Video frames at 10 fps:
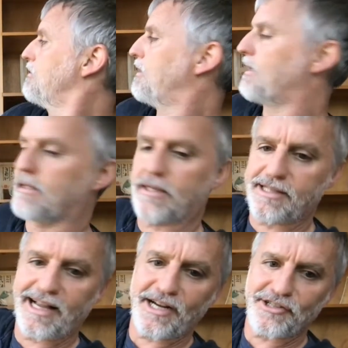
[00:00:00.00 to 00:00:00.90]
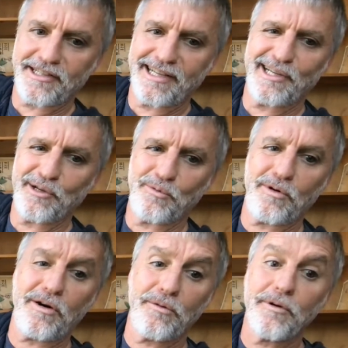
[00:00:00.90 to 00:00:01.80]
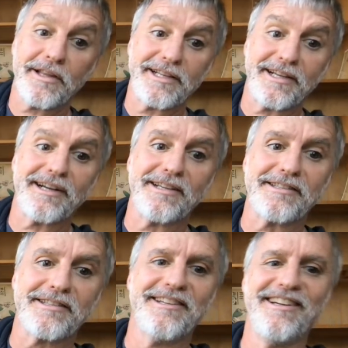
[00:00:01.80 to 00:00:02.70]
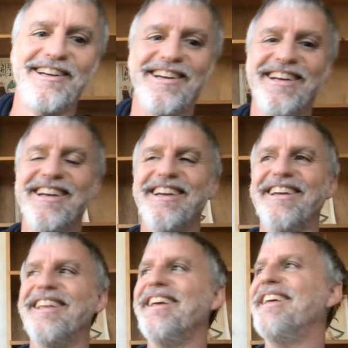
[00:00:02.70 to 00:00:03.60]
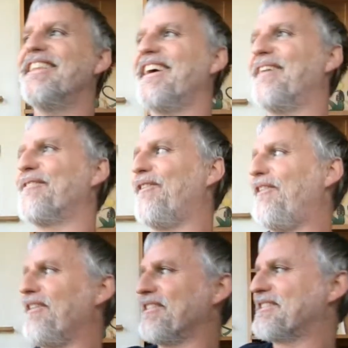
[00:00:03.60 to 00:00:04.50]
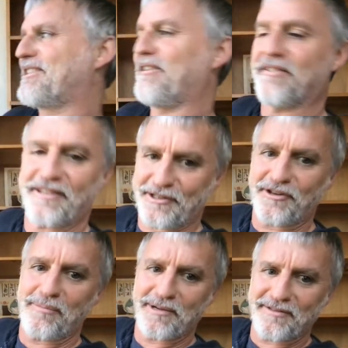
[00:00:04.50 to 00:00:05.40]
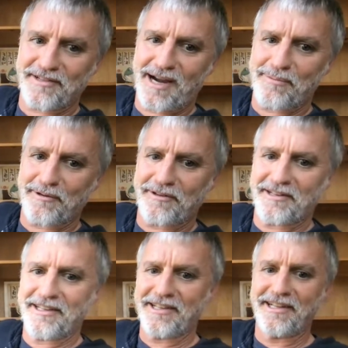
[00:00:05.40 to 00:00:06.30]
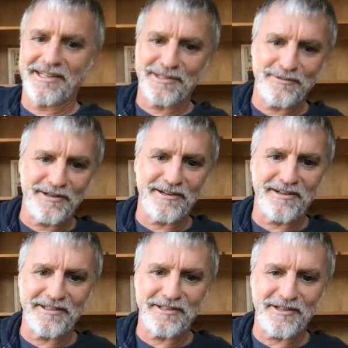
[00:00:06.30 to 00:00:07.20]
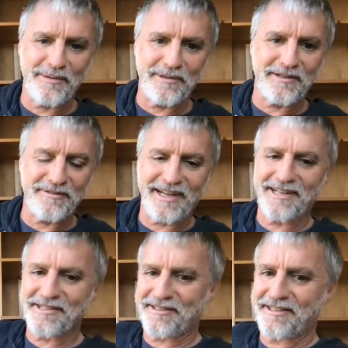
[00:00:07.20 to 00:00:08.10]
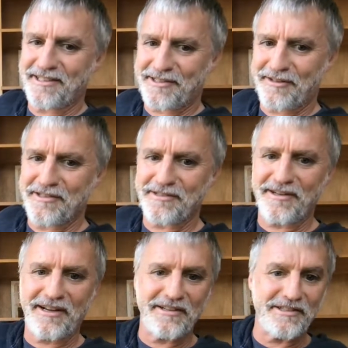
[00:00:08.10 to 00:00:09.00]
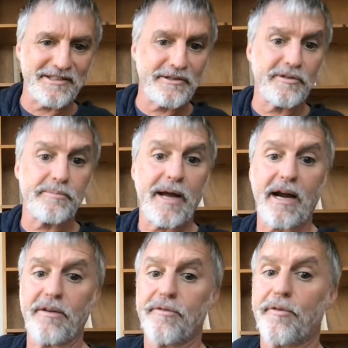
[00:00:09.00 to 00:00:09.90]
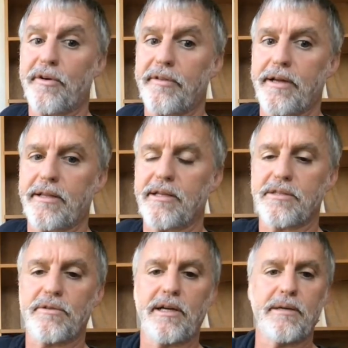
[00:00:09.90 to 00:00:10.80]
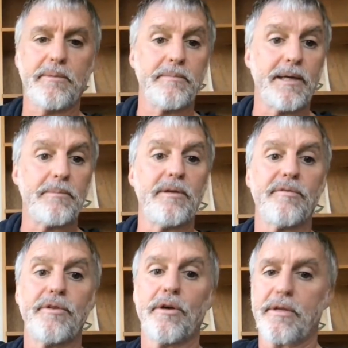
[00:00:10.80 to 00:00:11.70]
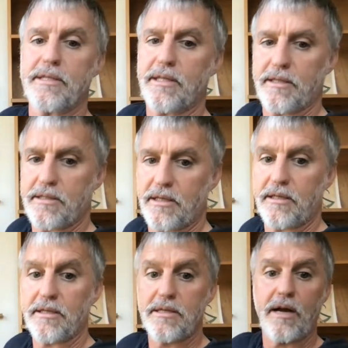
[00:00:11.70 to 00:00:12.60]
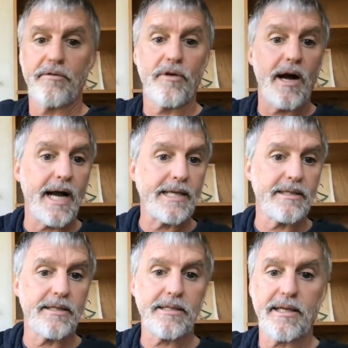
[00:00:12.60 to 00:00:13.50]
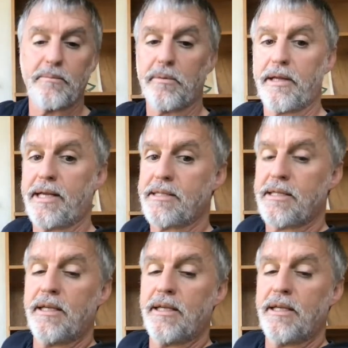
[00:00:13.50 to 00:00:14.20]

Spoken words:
It doesn't actually hit a wall. Well, it does. That wall is called the Tropic of Capricorn. And then it hits a wall called the Tropic of Cancer. And it turns around and just goes back and forth like this, right? But maybe you've noticed that the sun does not rise in the same place